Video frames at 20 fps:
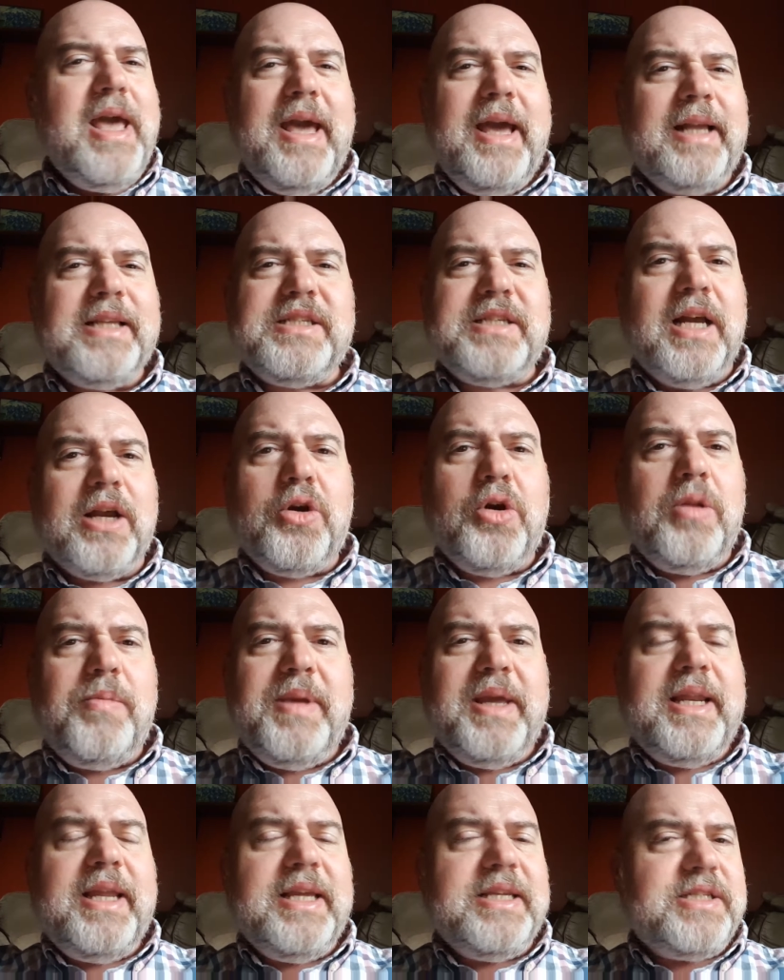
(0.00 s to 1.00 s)
It's not going to
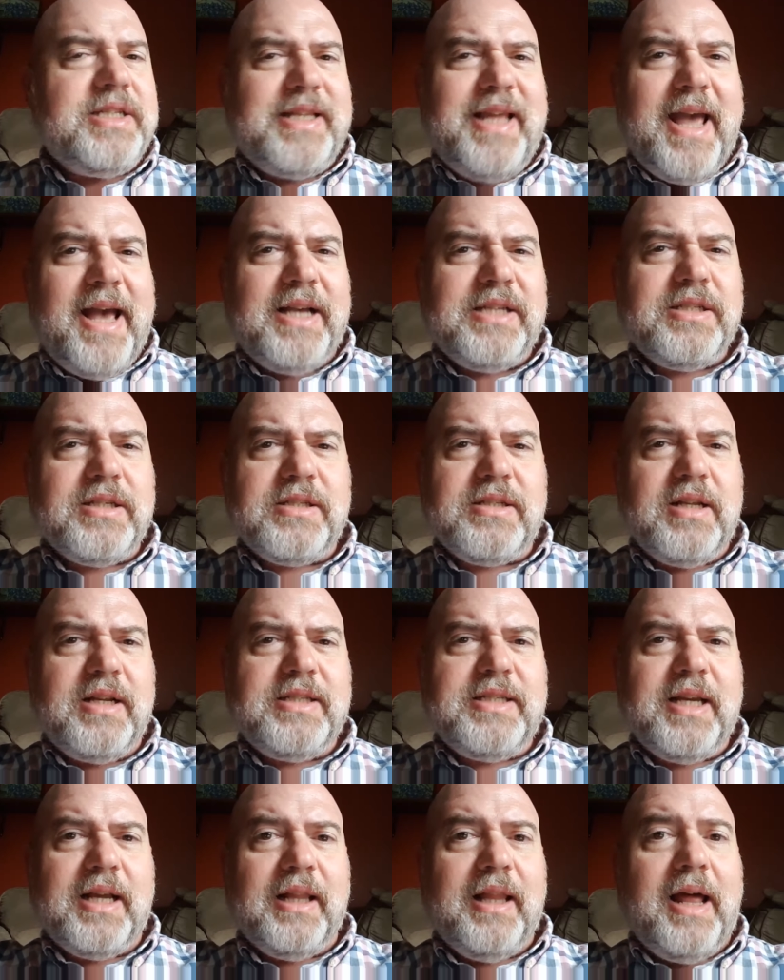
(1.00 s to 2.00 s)
be an easy task. It's going
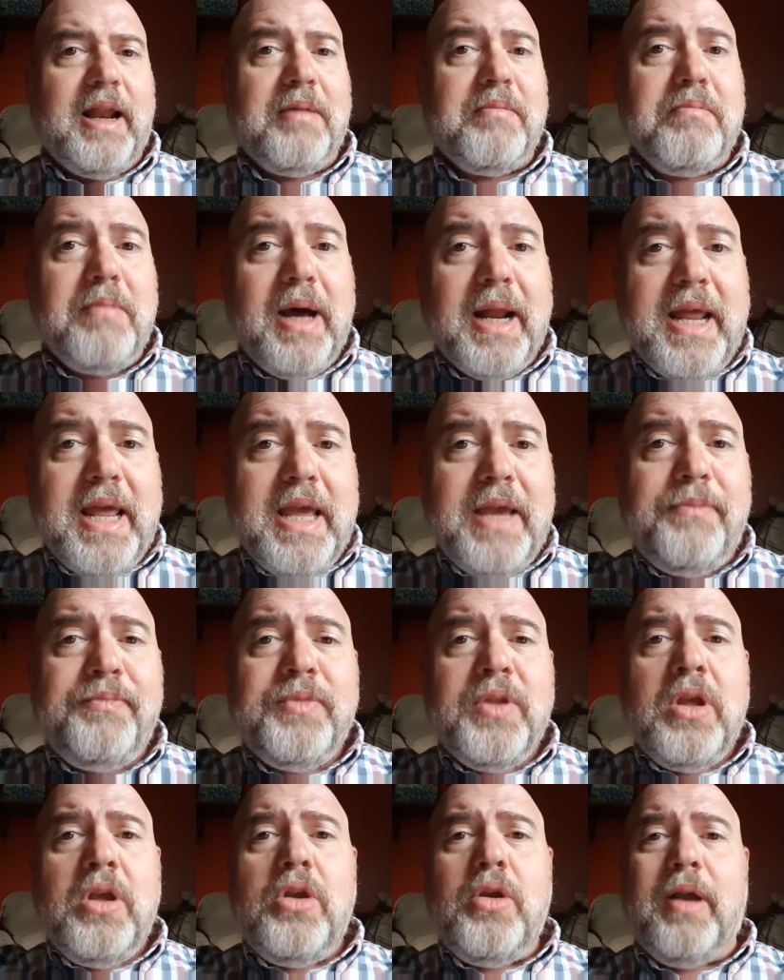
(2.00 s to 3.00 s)
to take a lot of money.
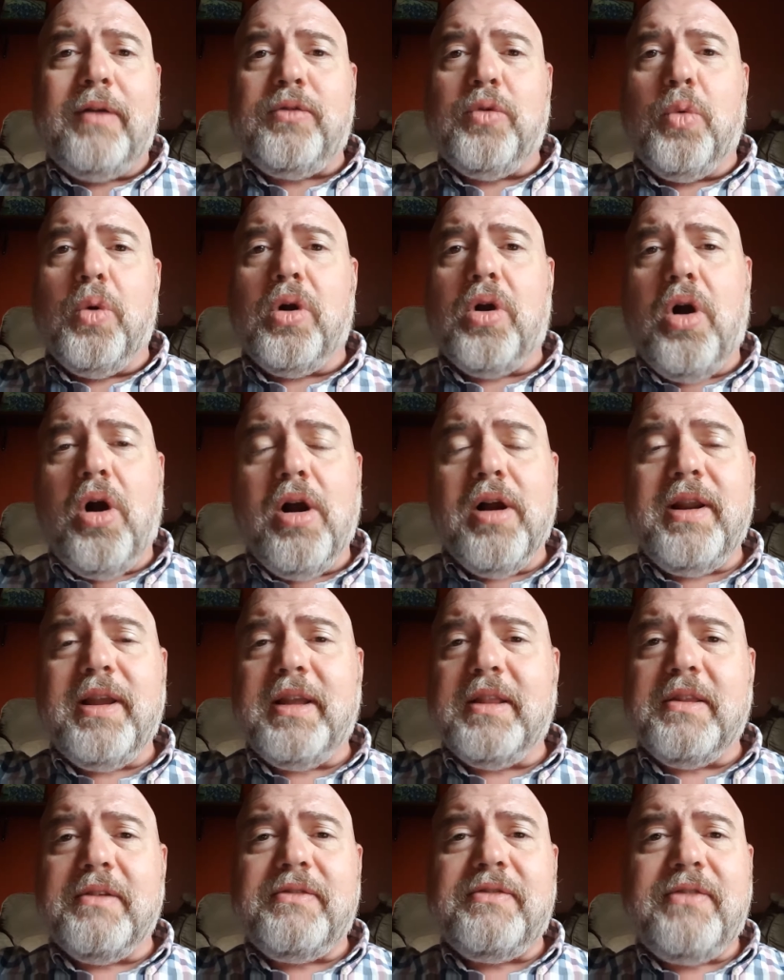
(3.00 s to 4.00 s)
You have to work hard to
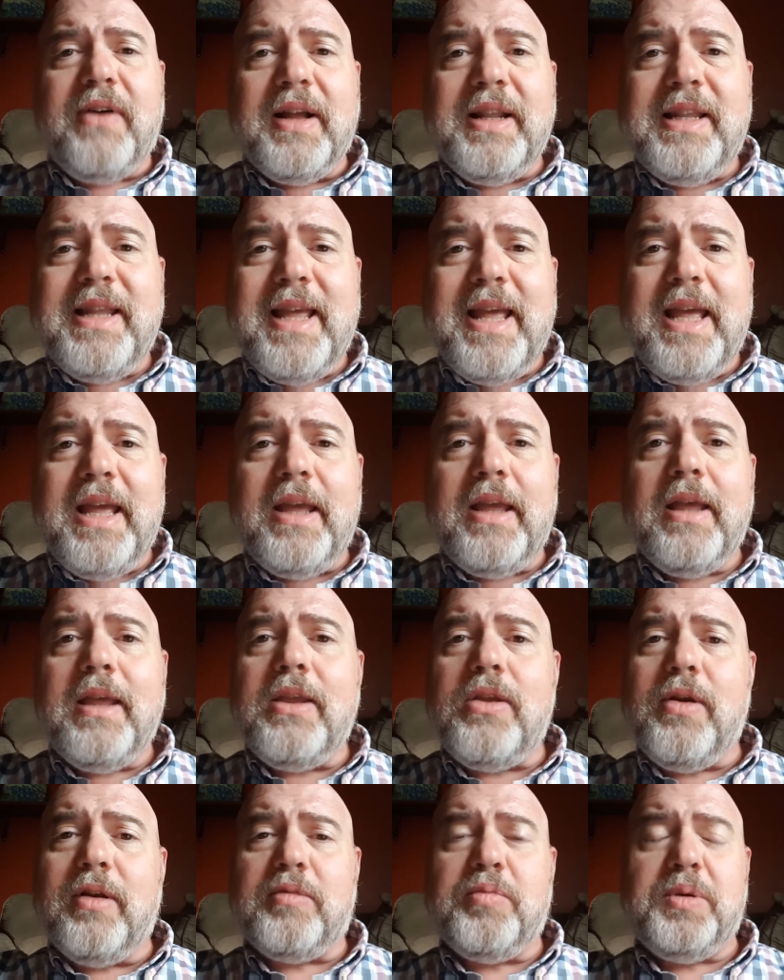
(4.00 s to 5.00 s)
get the funding.
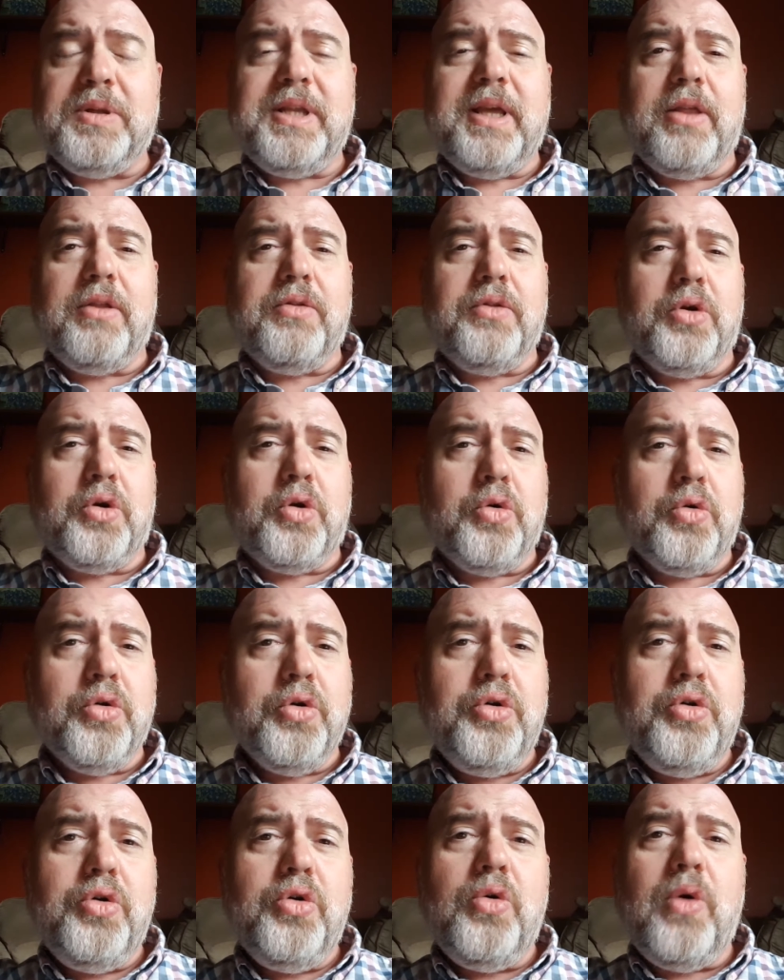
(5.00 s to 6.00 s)
You have to put together the
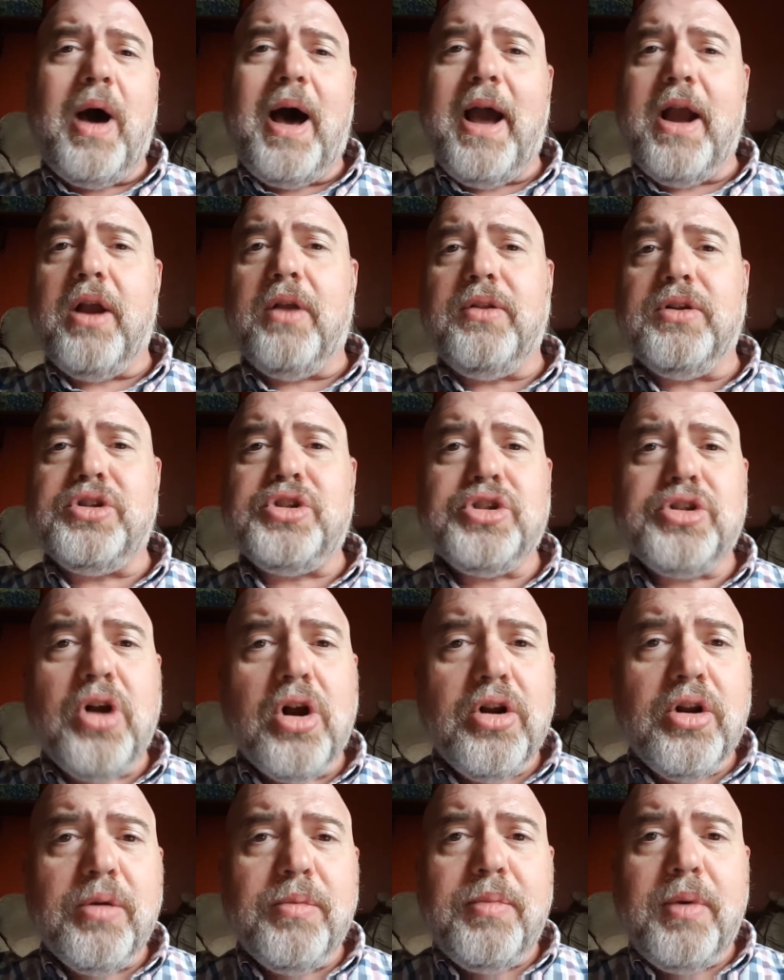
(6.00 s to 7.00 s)
crew, hire the
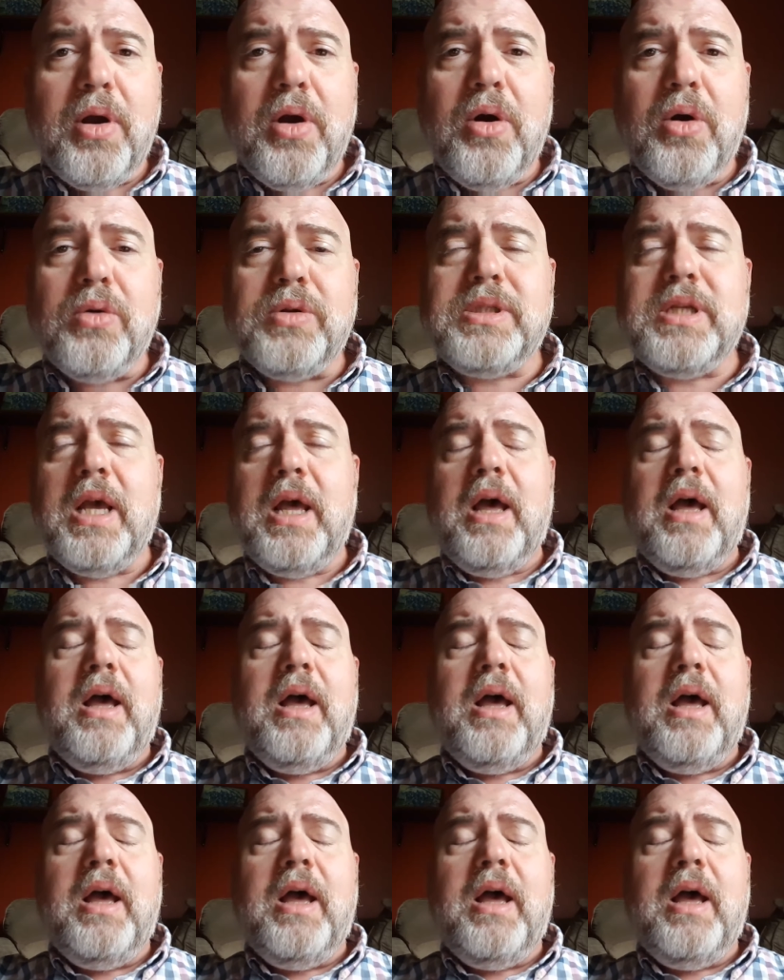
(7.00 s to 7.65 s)
charter boat.